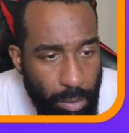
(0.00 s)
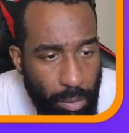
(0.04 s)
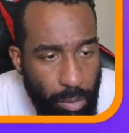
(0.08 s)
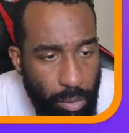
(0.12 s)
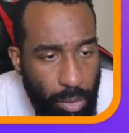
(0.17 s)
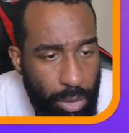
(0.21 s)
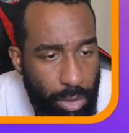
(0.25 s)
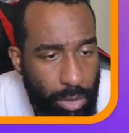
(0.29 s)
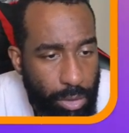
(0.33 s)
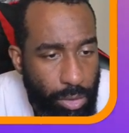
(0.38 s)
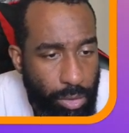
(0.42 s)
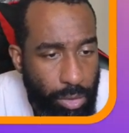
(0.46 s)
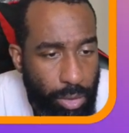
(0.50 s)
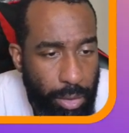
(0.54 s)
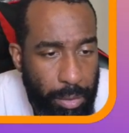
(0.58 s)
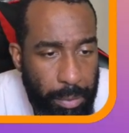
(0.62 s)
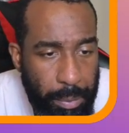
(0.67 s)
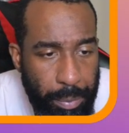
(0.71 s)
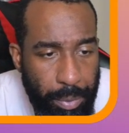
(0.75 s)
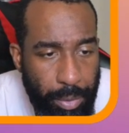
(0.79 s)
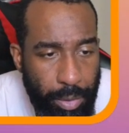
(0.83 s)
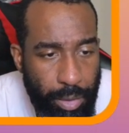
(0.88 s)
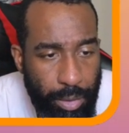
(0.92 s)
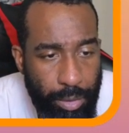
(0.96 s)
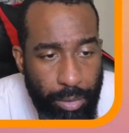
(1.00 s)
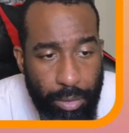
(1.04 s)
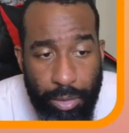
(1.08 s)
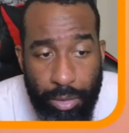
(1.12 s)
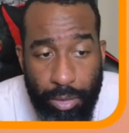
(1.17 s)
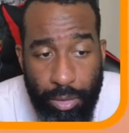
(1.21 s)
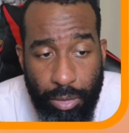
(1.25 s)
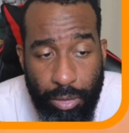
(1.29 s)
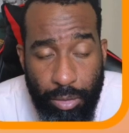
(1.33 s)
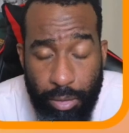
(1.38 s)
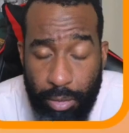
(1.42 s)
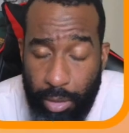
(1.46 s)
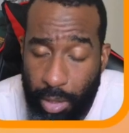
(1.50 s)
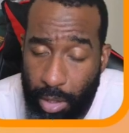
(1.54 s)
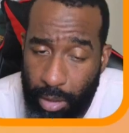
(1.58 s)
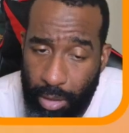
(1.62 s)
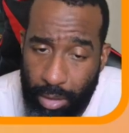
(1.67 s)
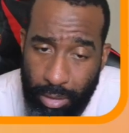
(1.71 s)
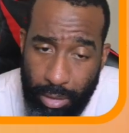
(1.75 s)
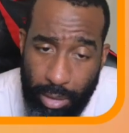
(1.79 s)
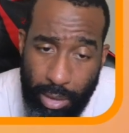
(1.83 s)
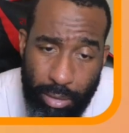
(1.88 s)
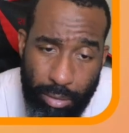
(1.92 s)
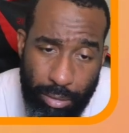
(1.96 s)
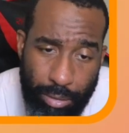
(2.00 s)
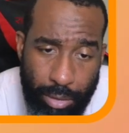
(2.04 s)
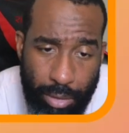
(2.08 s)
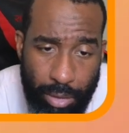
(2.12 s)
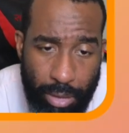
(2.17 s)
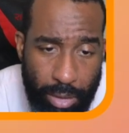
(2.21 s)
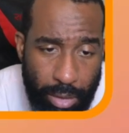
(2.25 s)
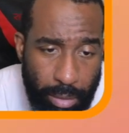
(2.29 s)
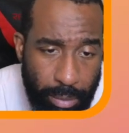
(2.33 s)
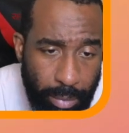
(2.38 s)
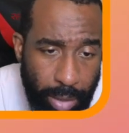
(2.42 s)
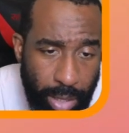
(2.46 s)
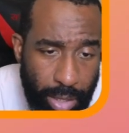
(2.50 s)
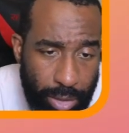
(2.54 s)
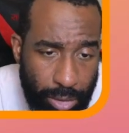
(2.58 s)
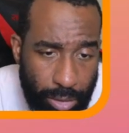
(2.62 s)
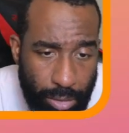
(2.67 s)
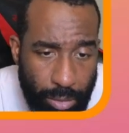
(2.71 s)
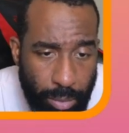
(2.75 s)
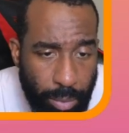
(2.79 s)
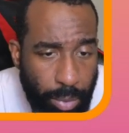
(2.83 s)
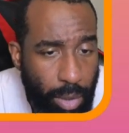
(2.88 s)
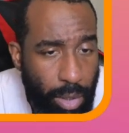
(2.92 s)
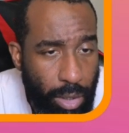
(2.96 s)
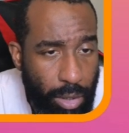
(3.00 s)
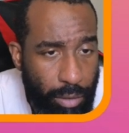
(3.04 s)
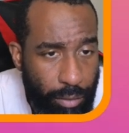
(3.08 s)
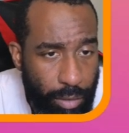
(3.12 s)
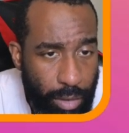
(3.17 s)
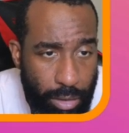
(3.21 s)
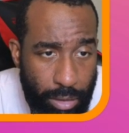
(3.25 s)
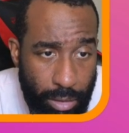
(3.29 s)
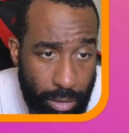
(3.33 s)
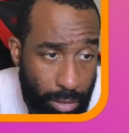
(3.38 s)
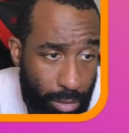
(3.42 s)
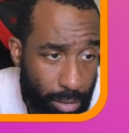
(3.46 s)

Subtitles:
what did you input in order to do that? Because that's really the magical part of it.